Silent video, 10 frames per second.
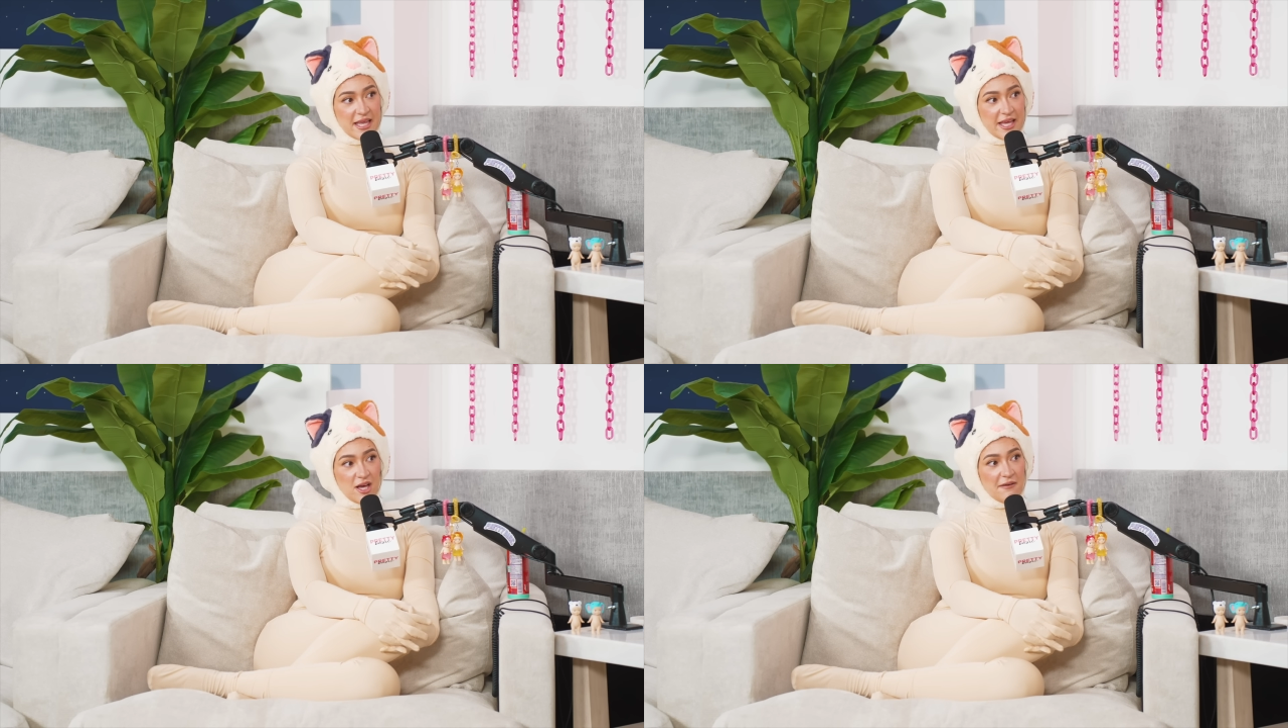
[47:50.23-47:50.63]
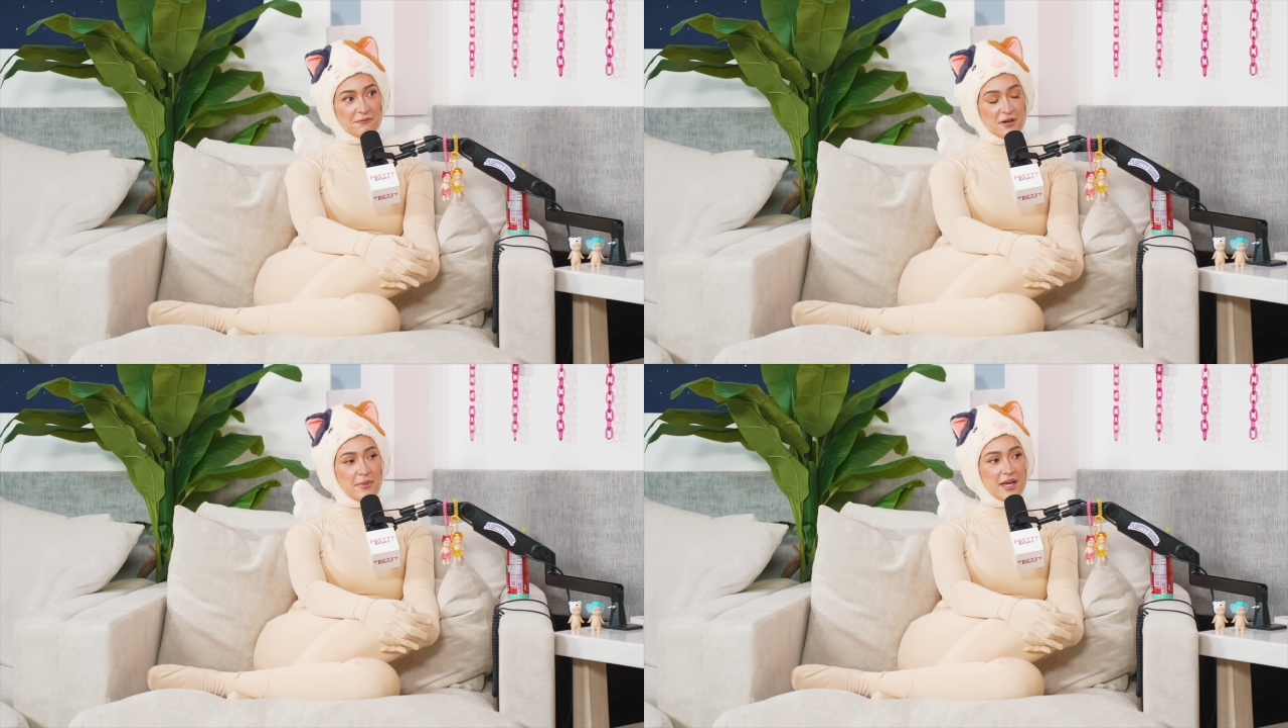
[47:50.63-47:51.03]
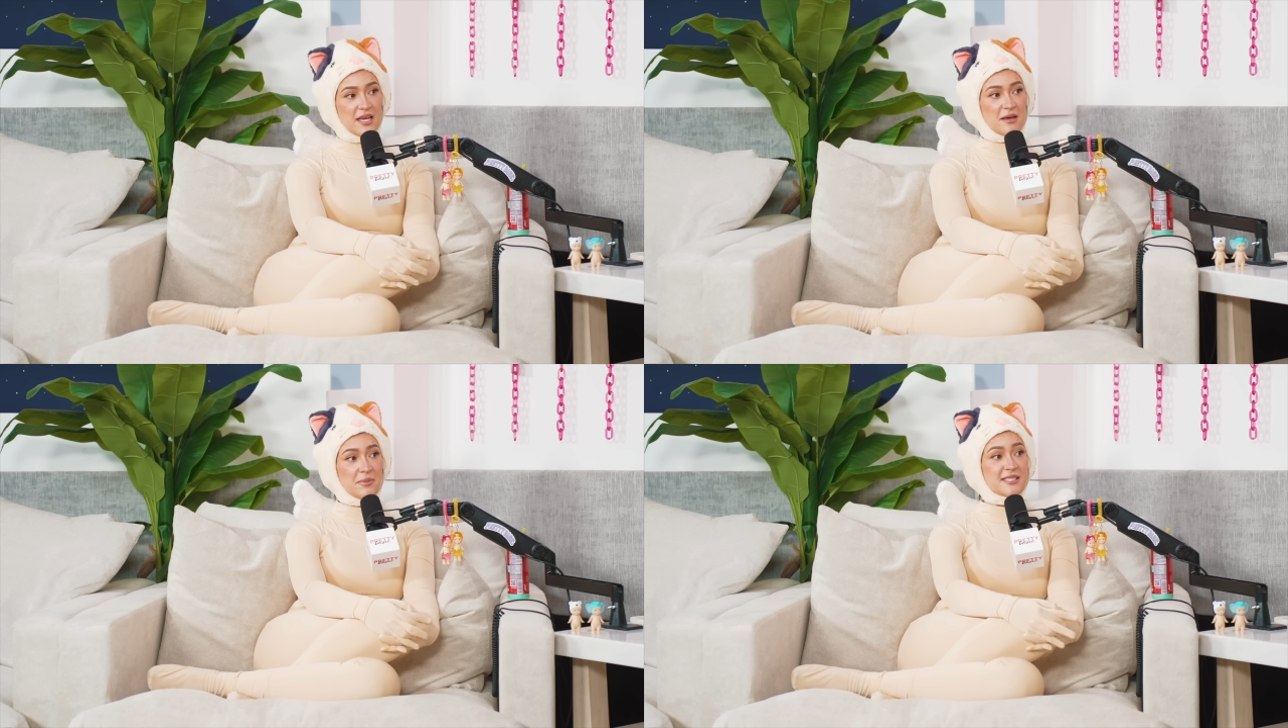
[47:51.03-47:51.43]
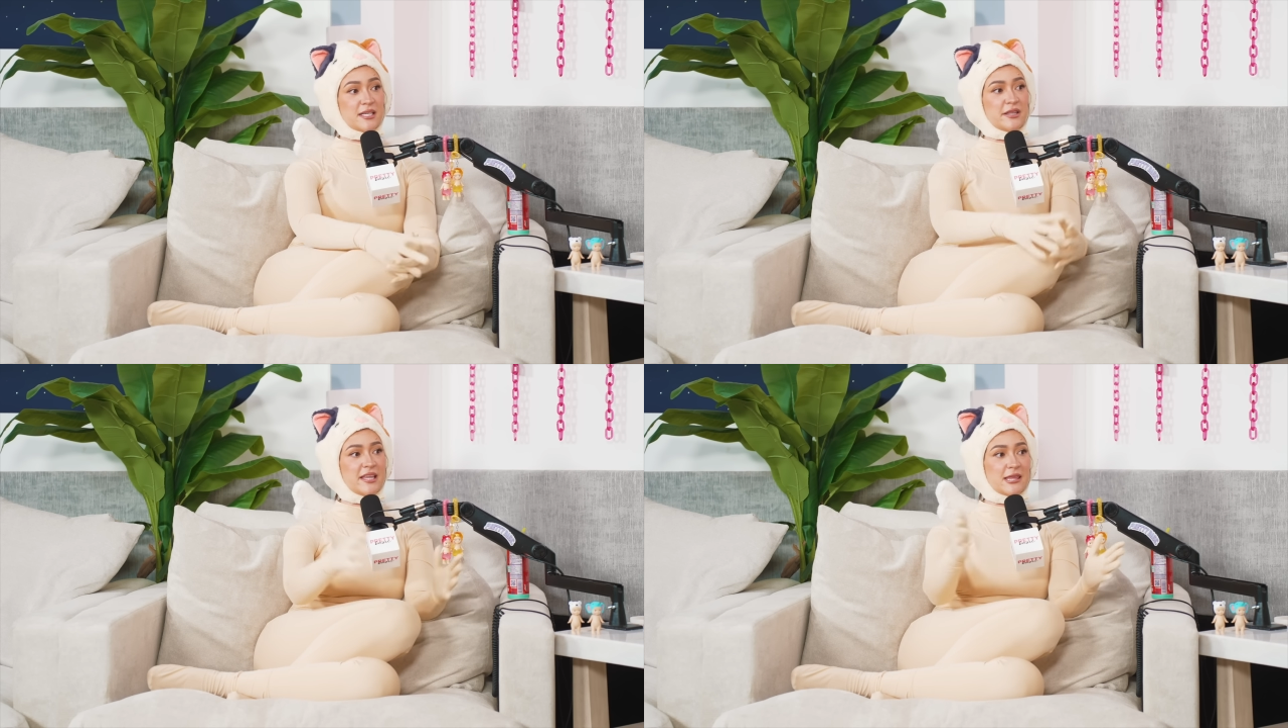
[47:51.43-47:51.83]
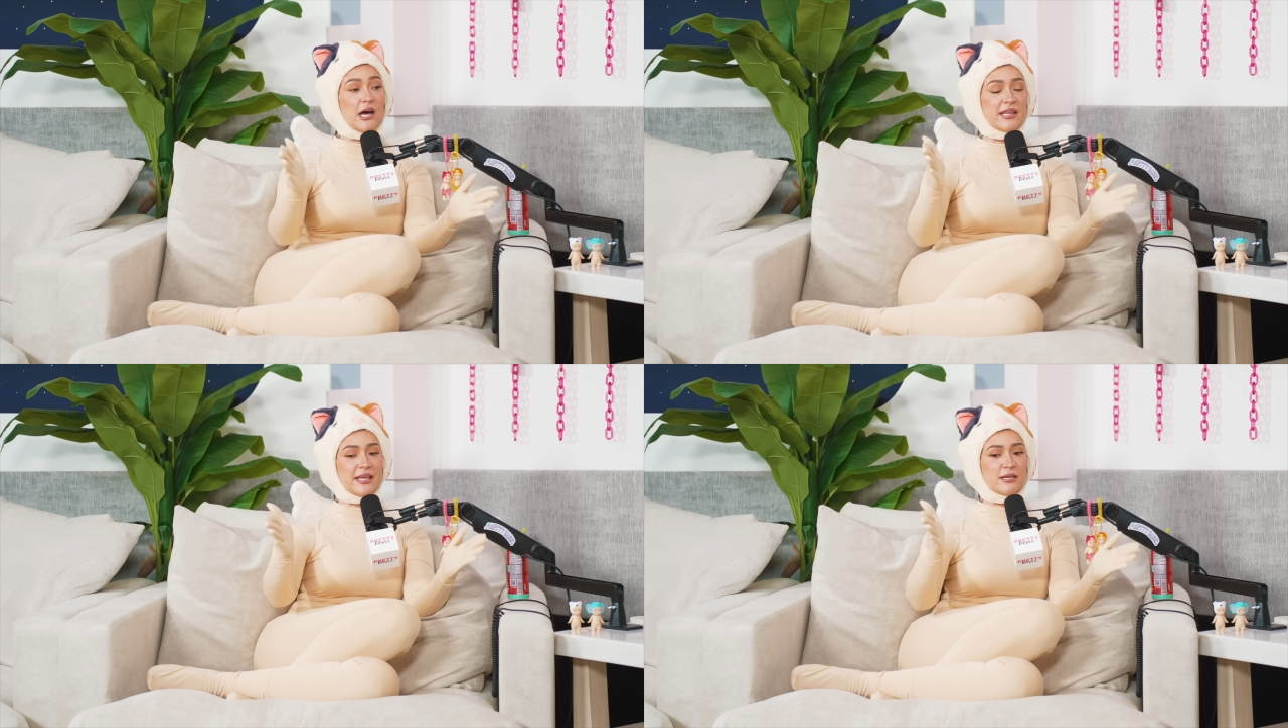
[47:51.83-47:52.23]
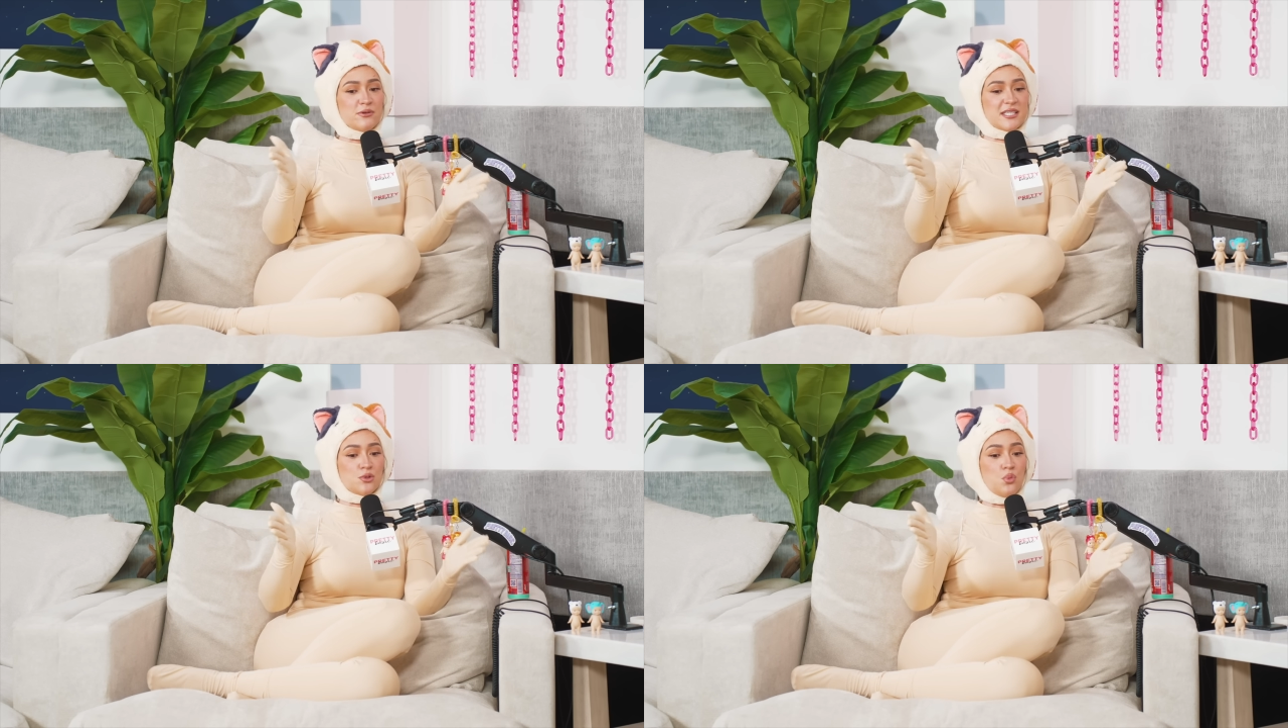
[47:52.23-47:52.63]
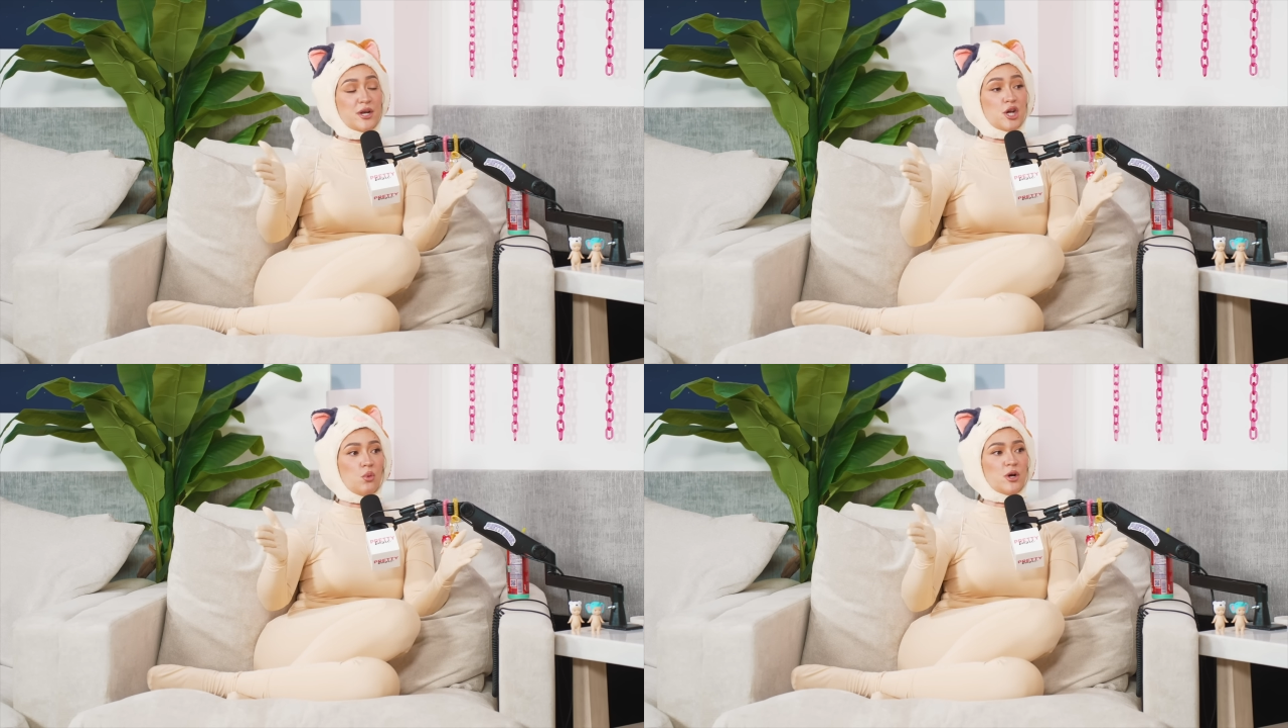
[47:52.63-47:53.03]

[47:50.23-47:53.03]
like got free money because they thought that there was this window where